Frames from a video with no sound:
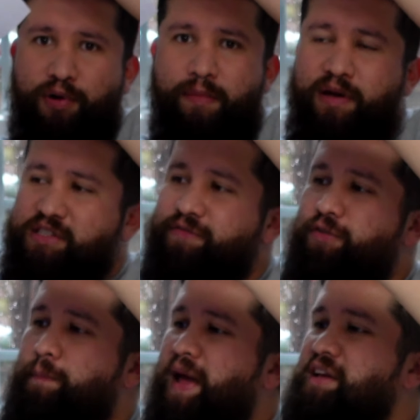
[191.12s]
pretty much
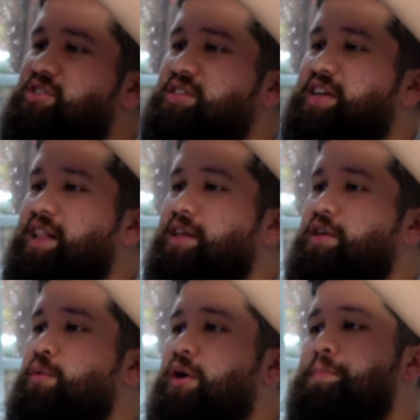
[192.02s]
information telling
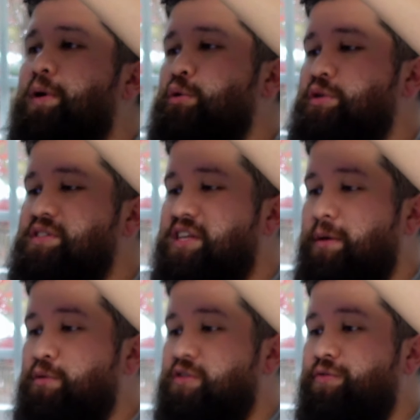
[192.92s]
you what a protein
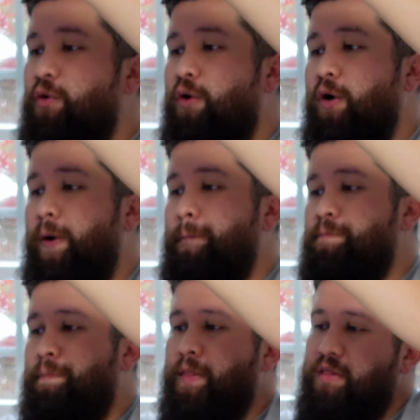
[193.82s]
skimmer is
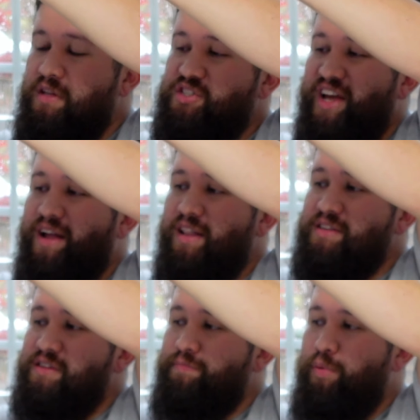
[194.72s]
for, the
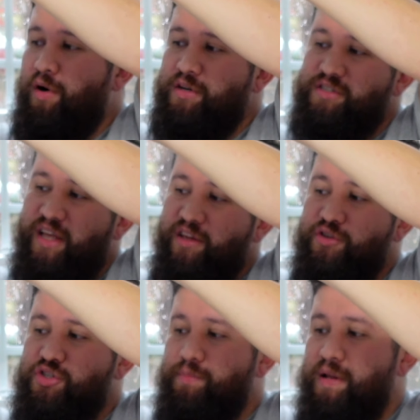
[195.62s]
checklist of parts that
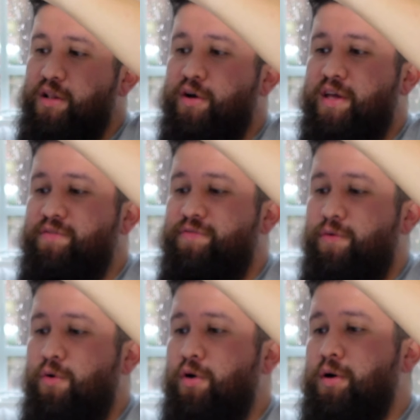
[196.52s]
you should be looking
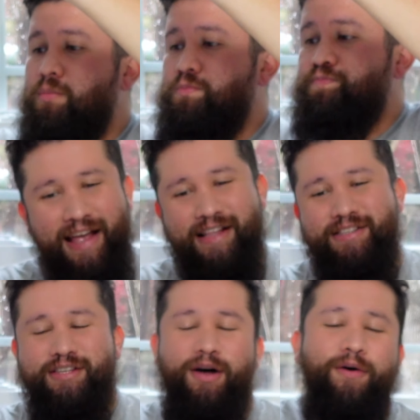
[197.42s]
for.
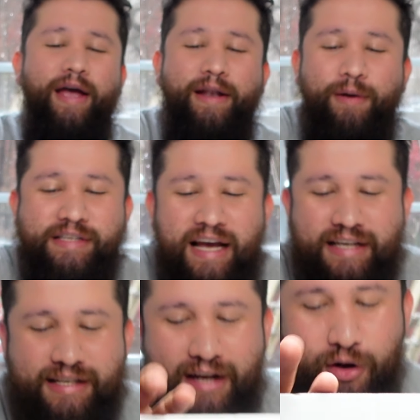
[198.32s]
And so anyways
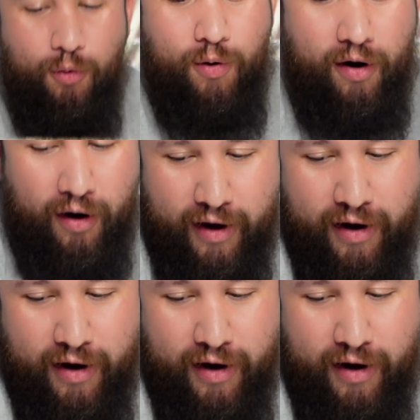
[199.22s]
guys, I know we're all